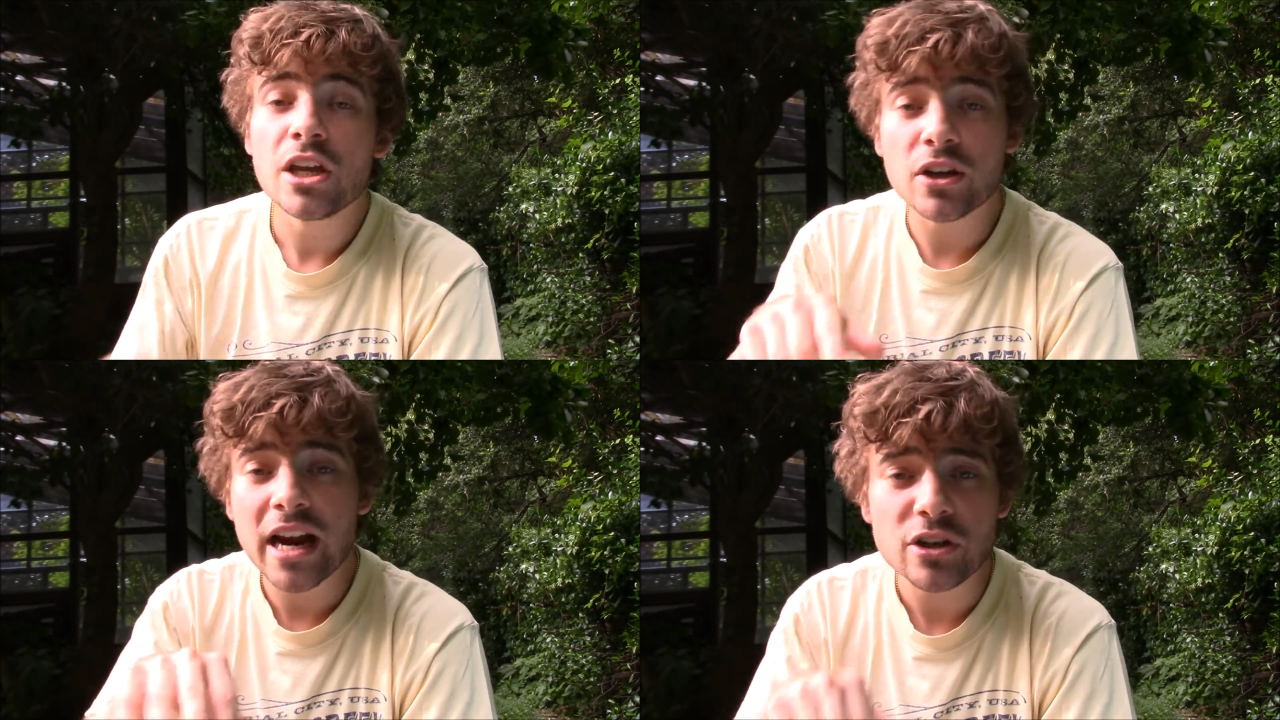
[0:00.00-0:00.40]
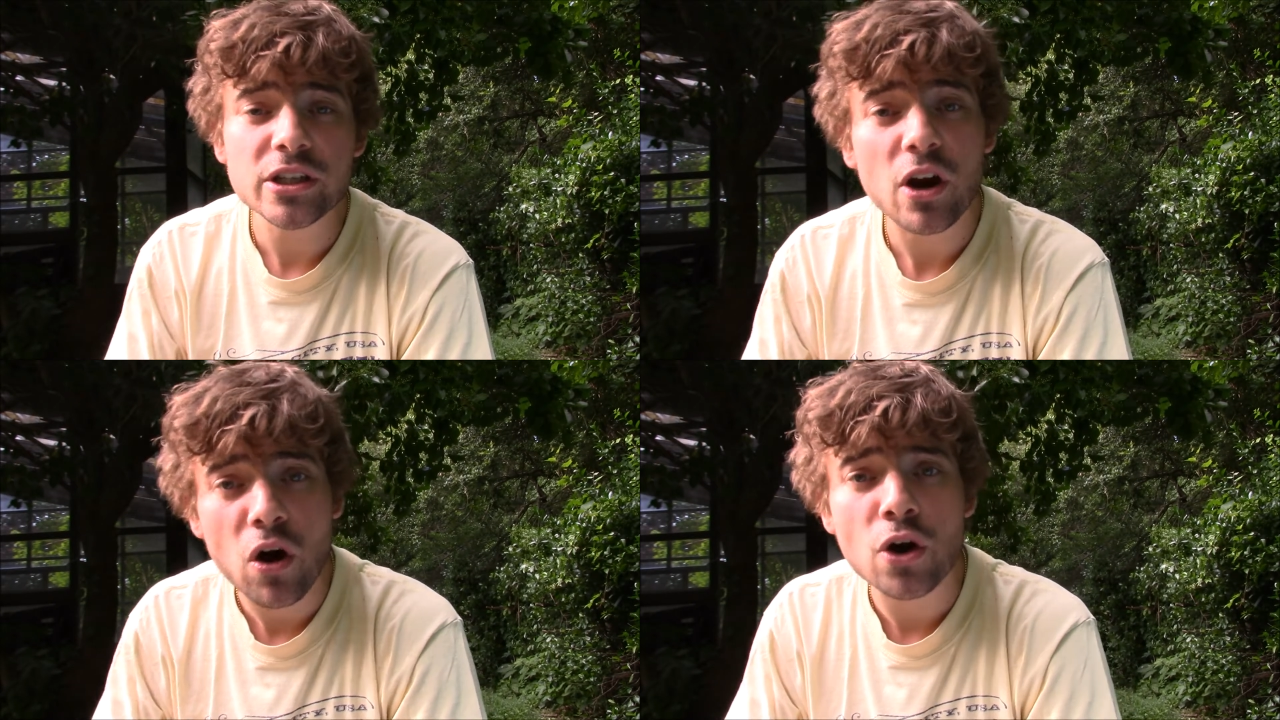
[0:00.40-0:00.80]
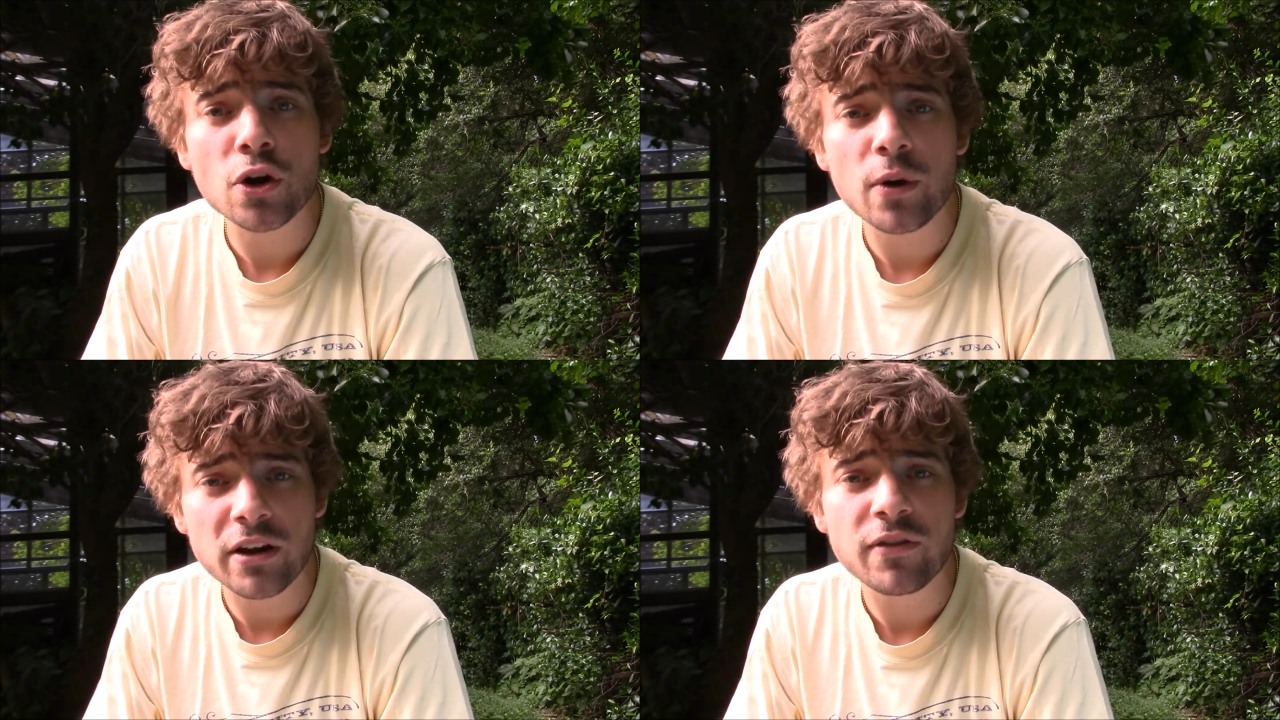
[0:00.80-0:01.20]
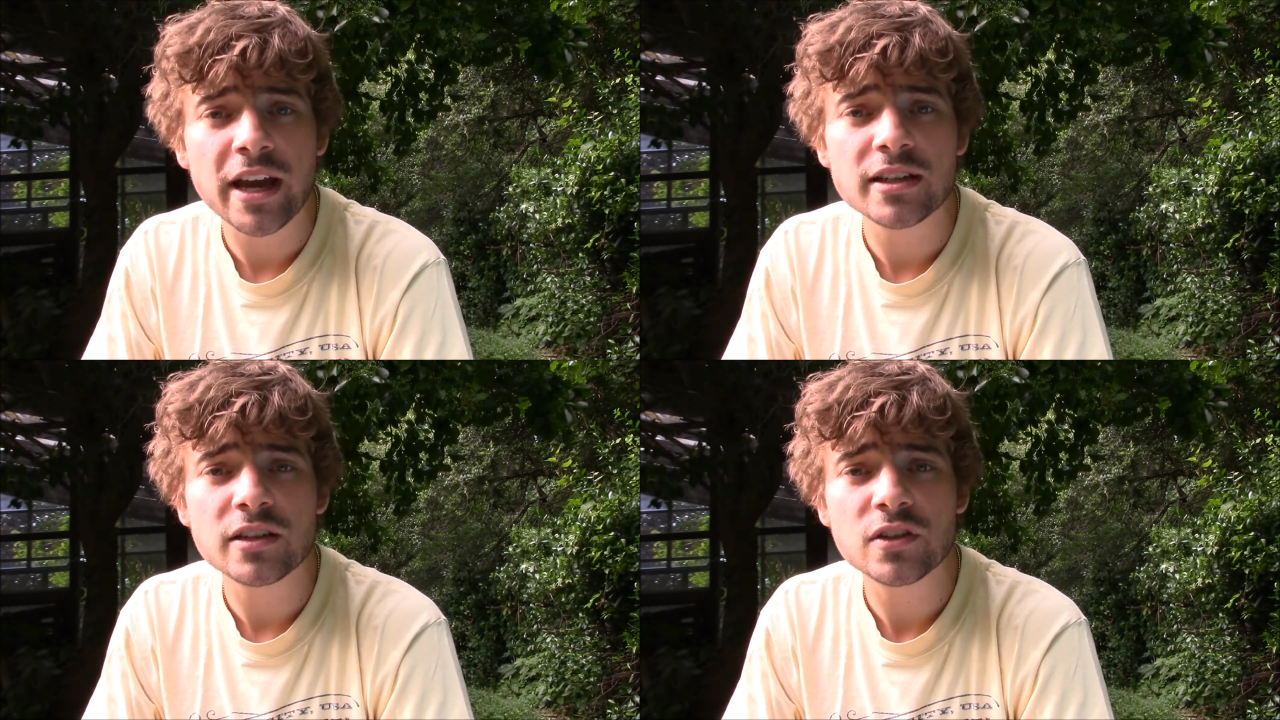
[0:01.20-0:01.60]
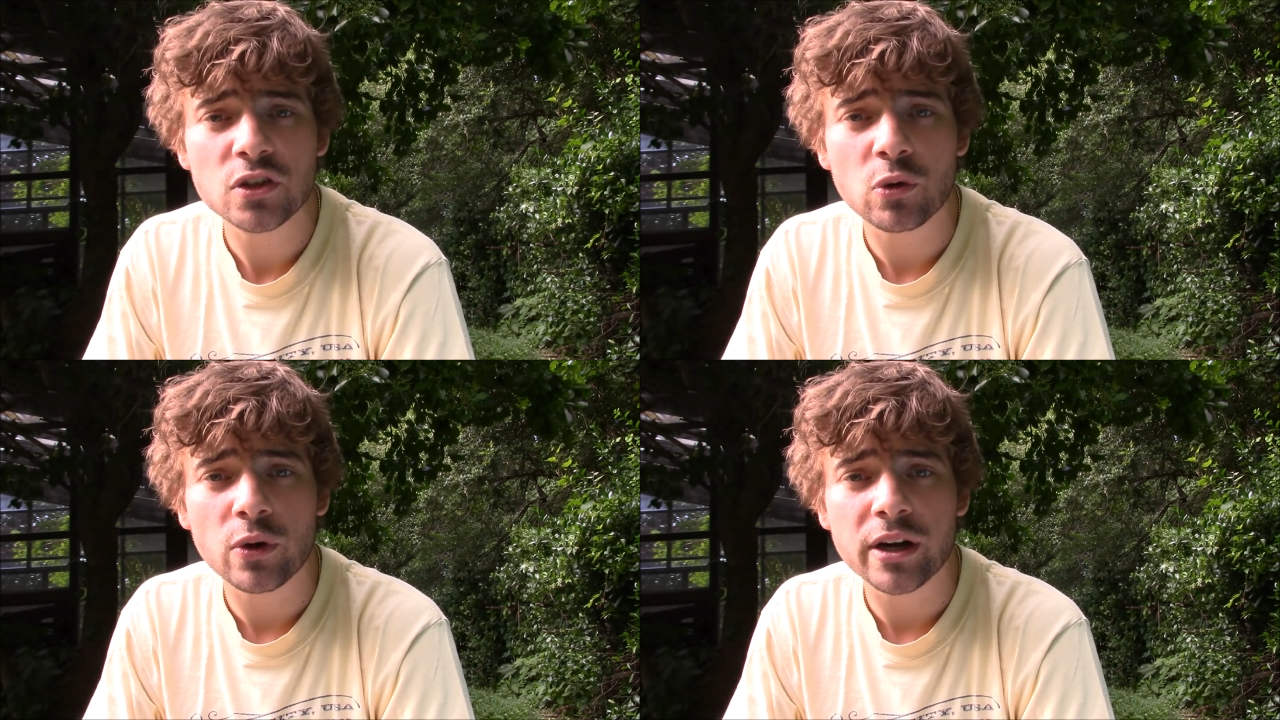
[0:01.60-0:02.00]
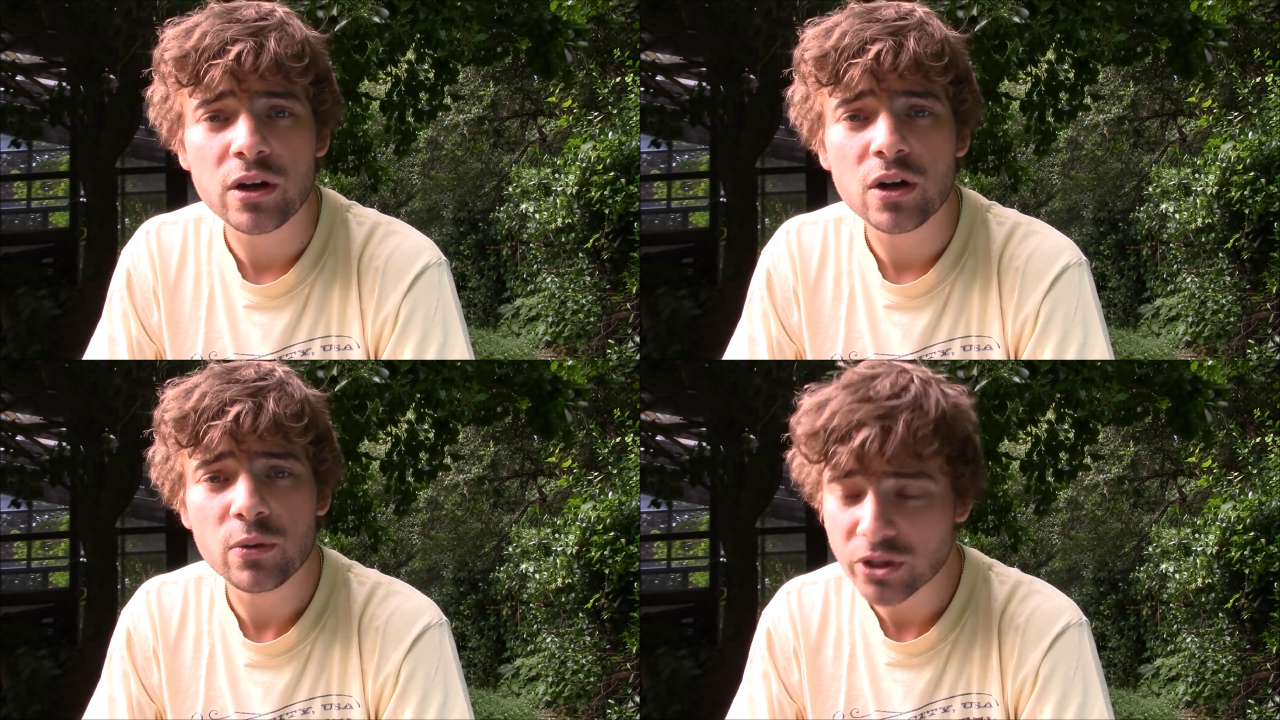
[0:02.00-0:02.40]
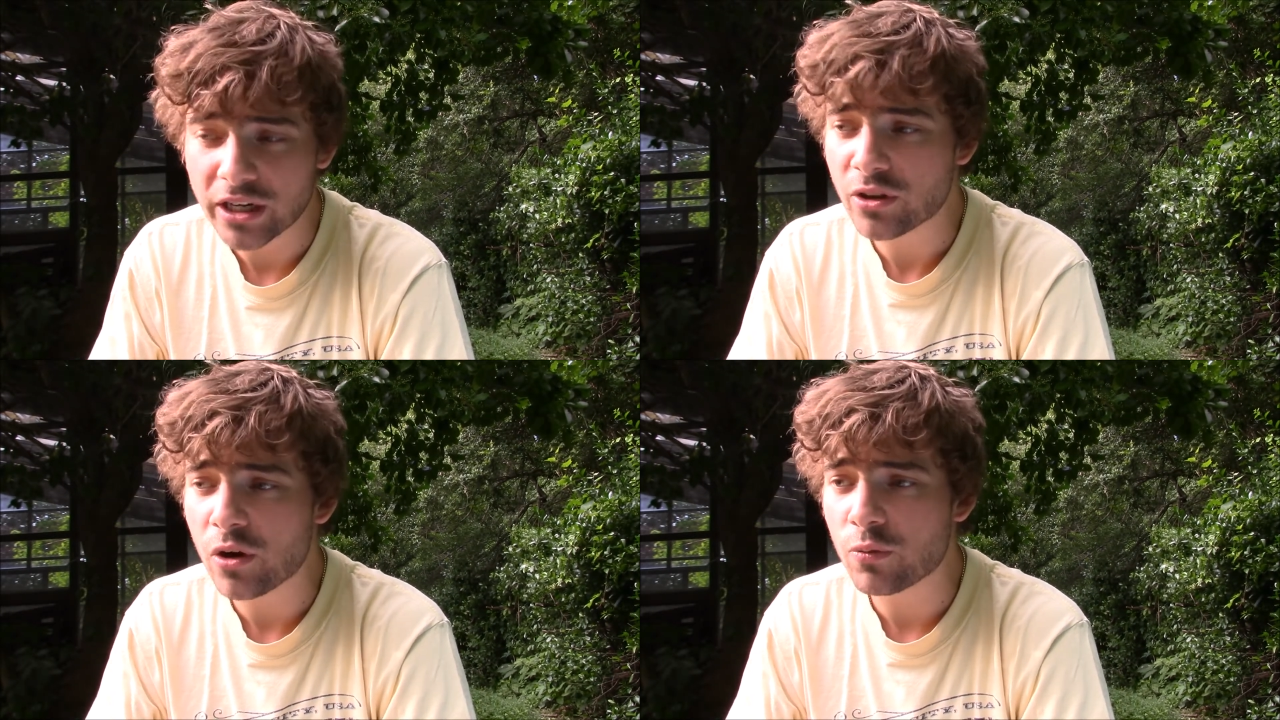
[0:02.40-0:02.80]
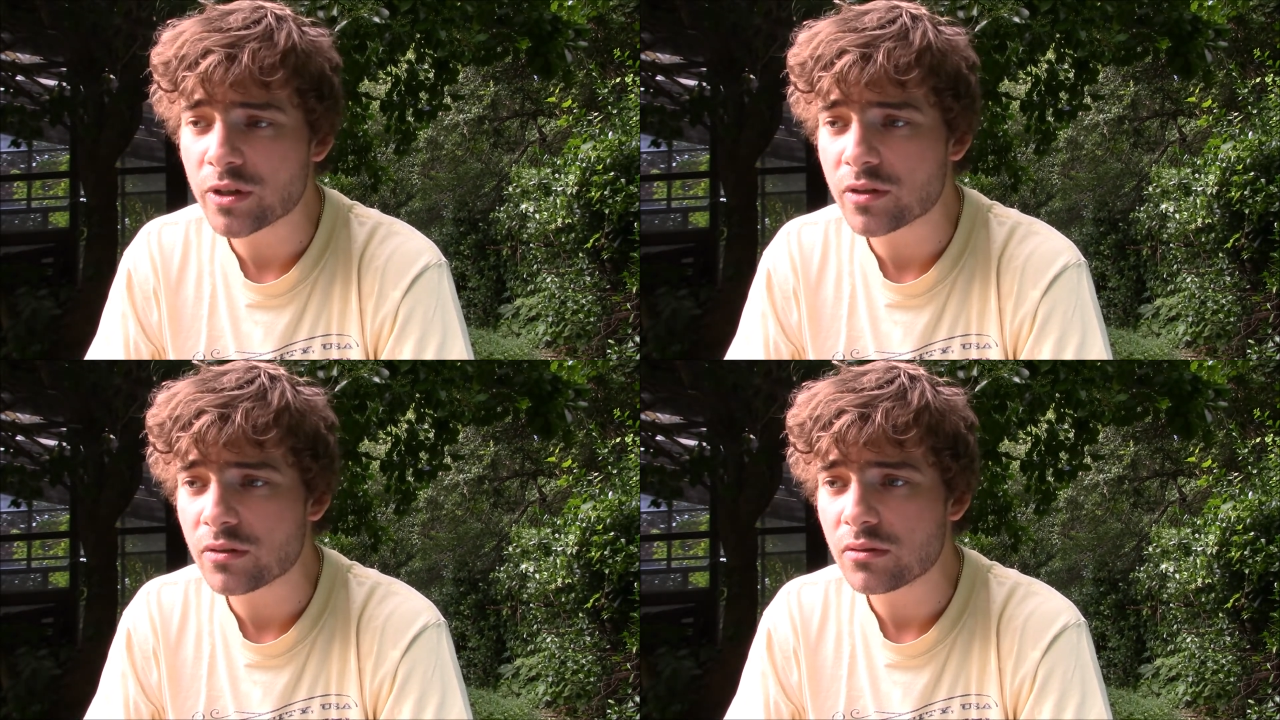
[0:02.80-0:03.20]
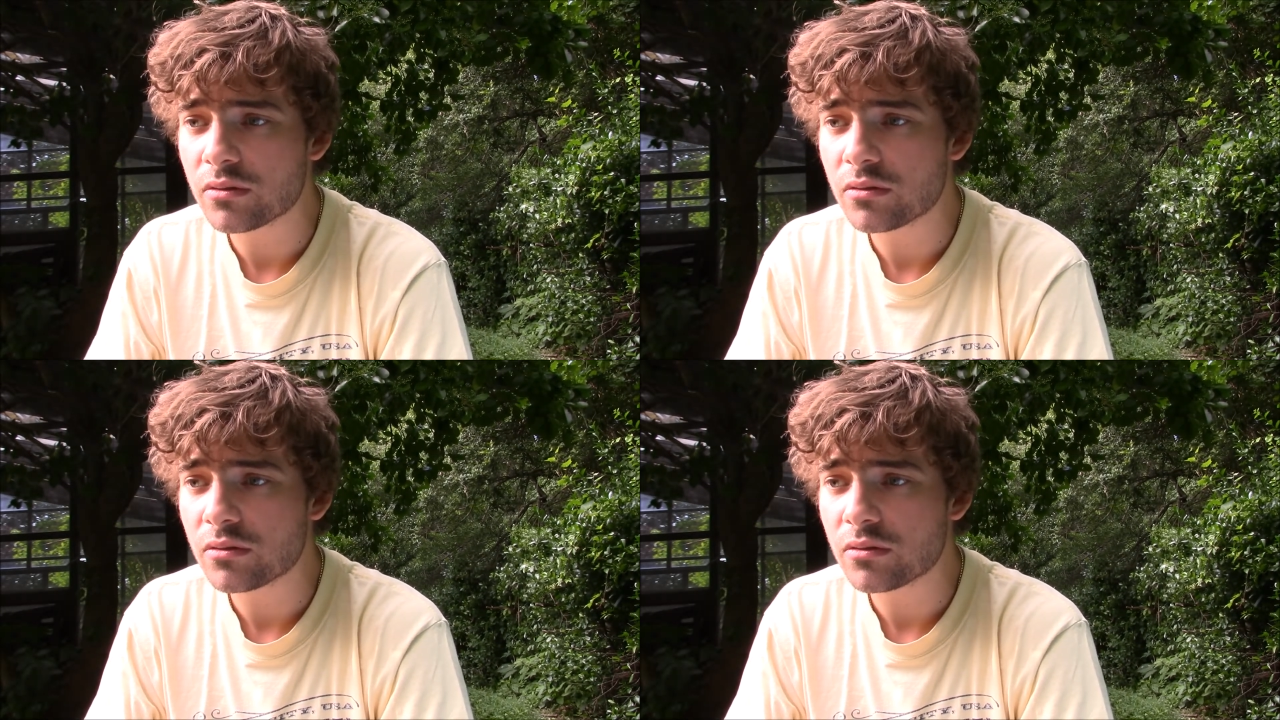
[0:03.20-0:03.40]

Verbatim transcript: You can actually auto advance story, which I thought was